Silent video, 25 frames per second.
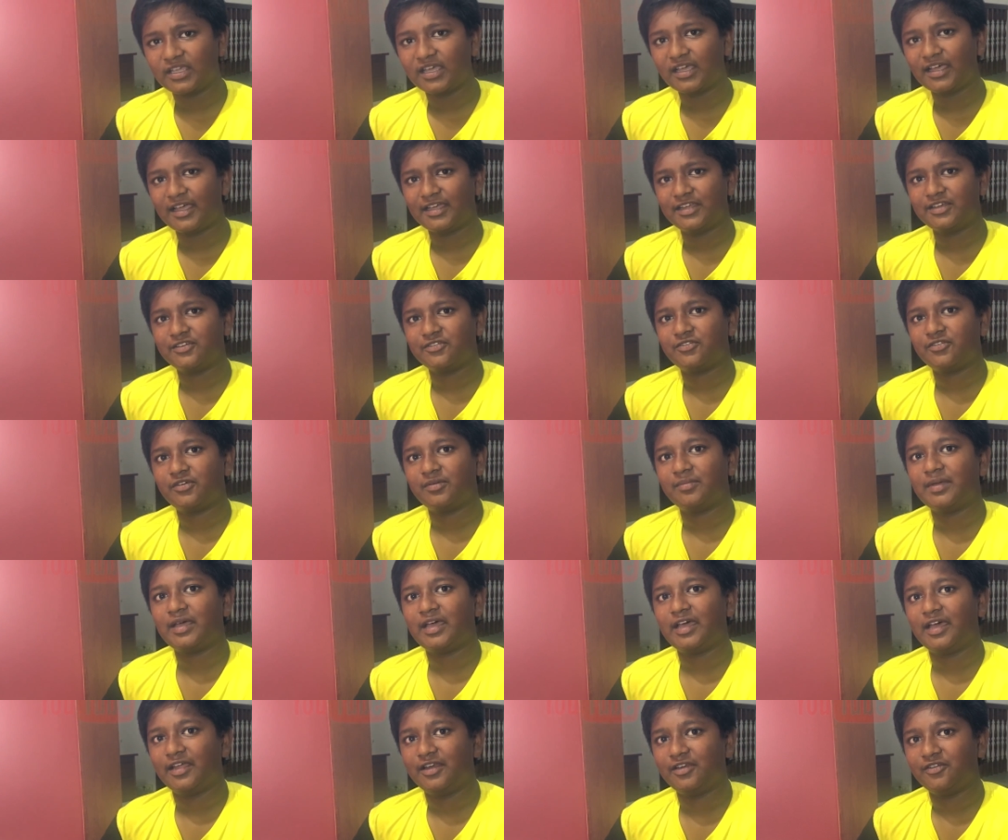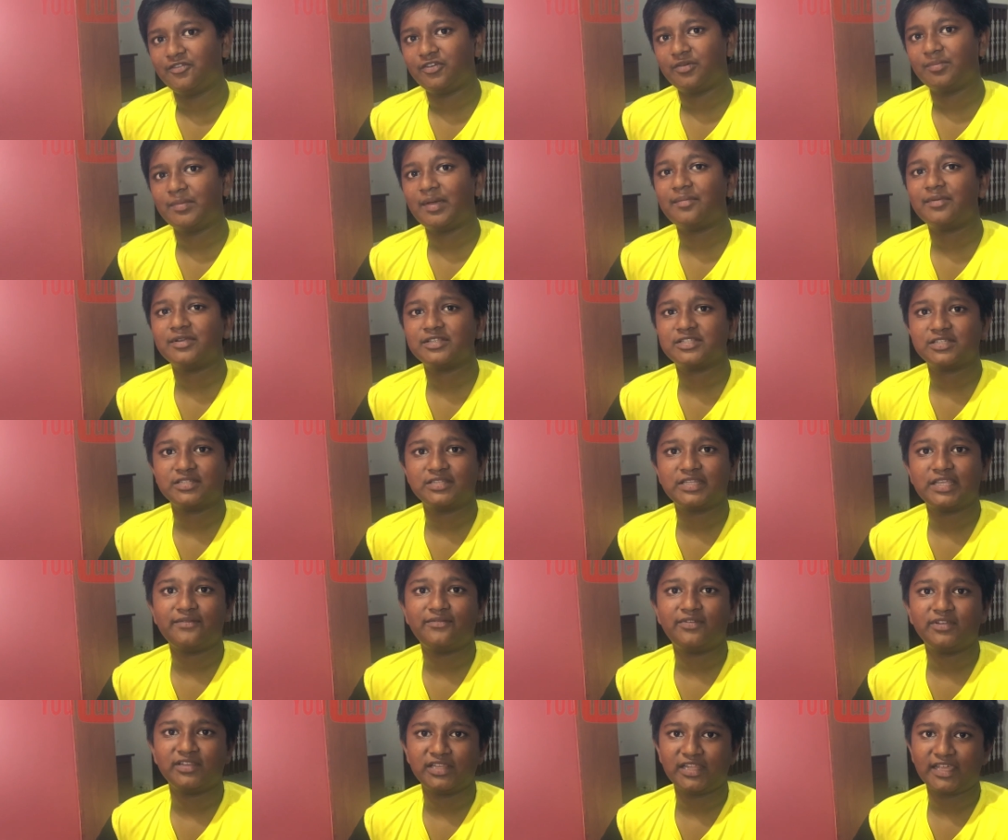And remember to
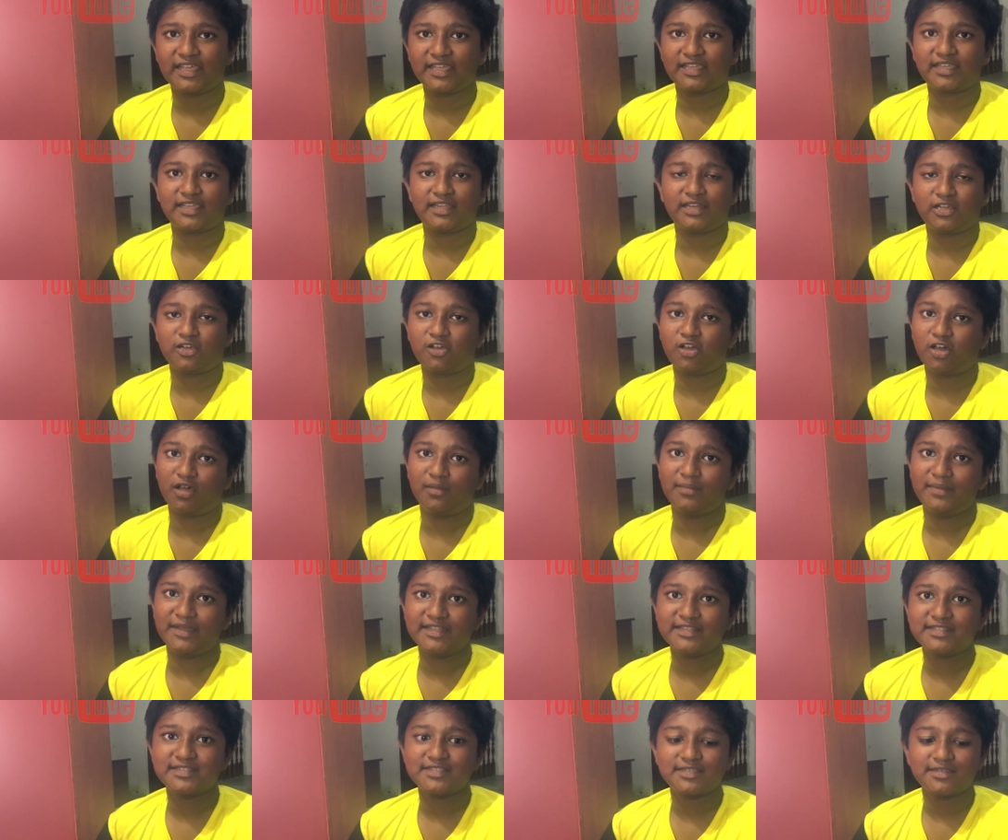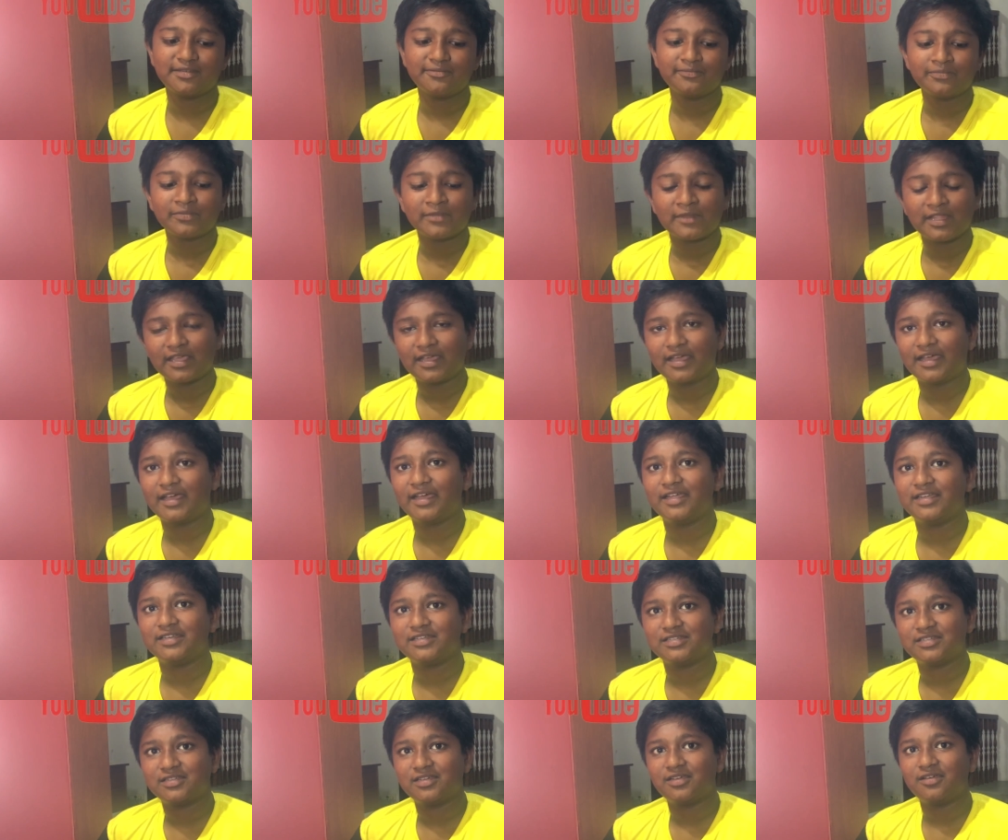leave a like and a comment.
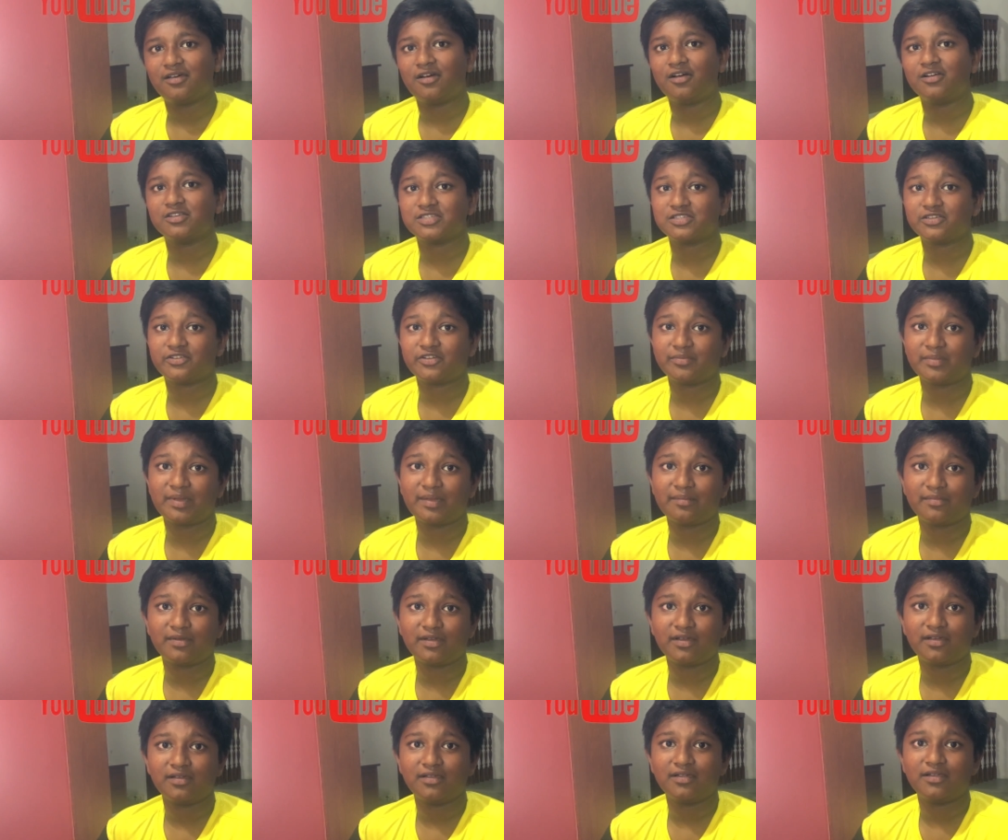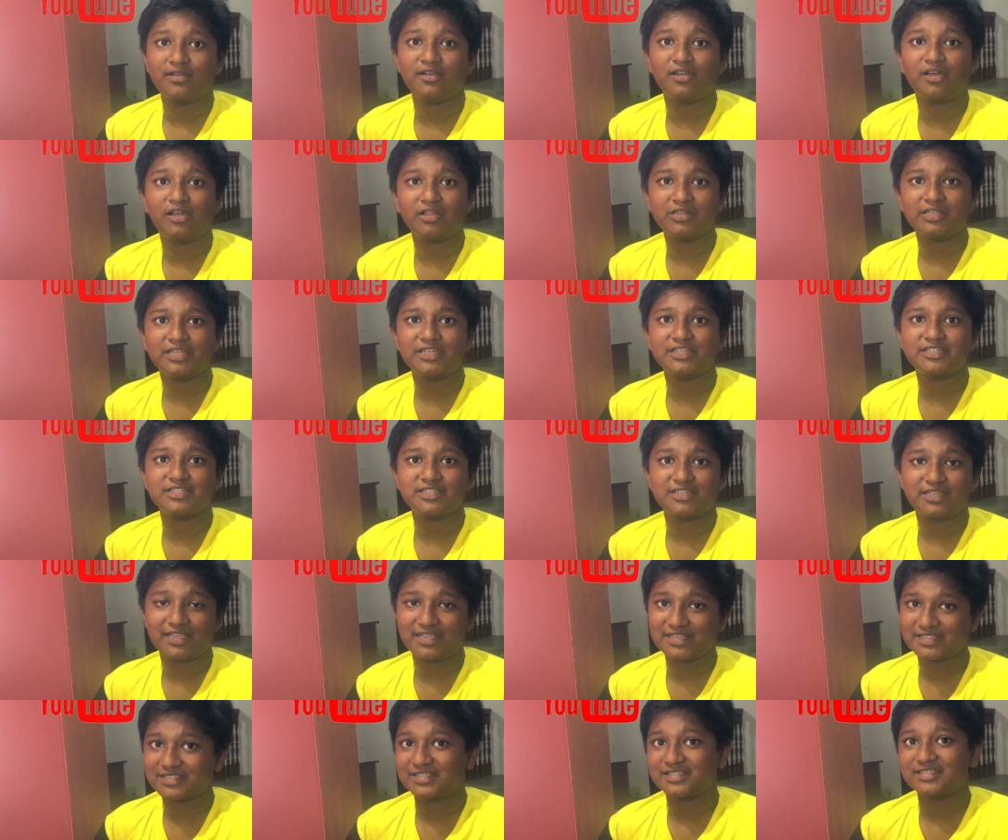And also remember, knowledge
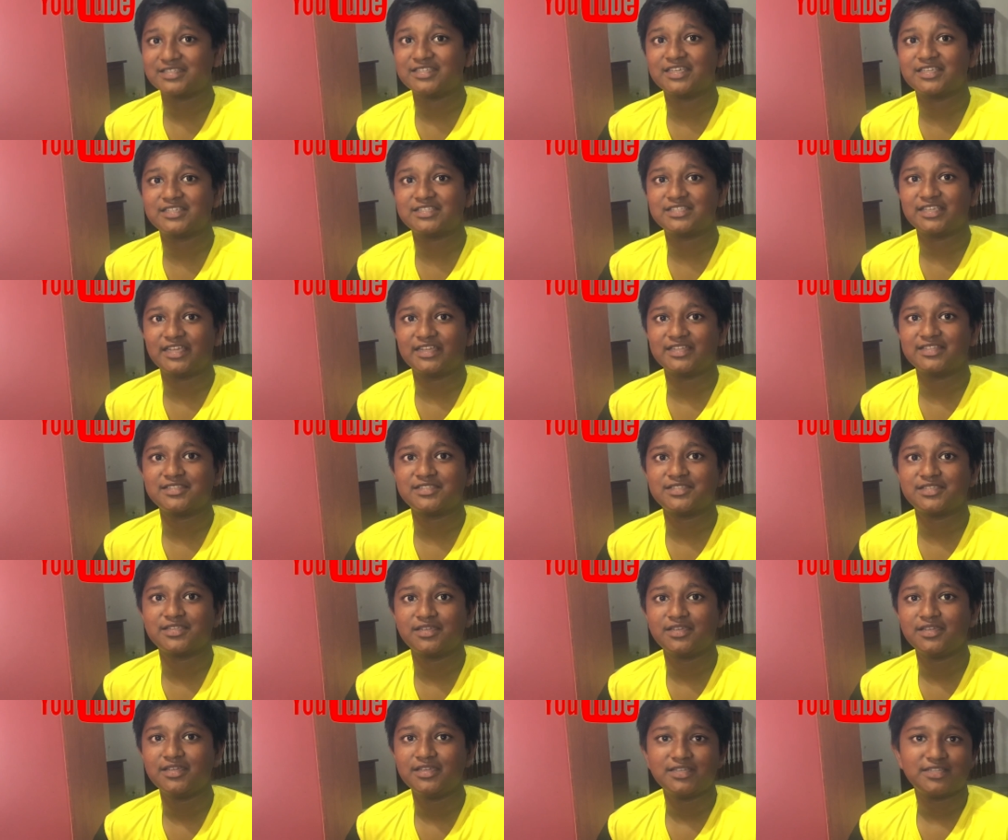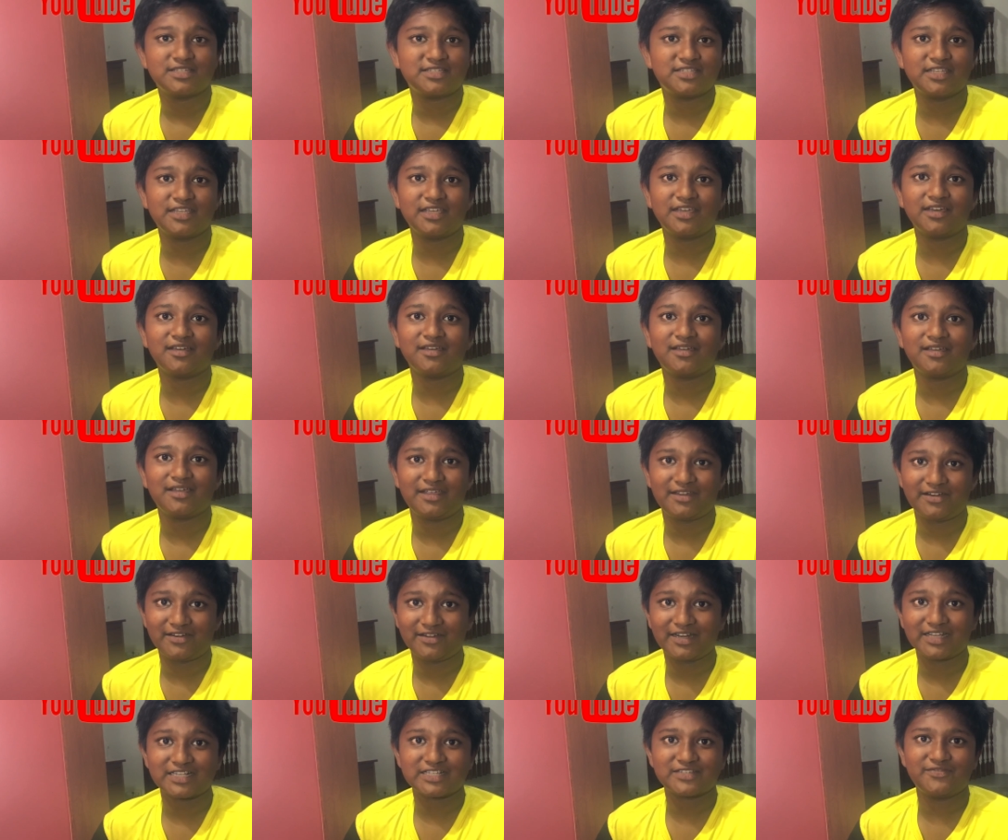is the sixth sense. See ya in
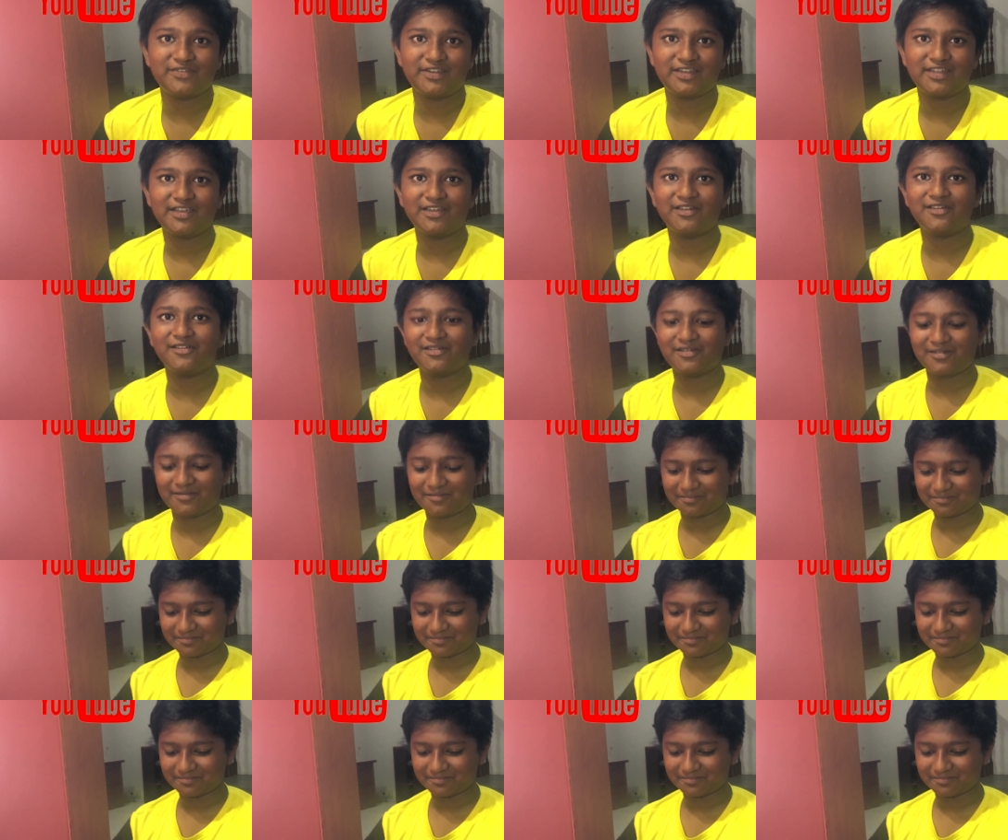our next video.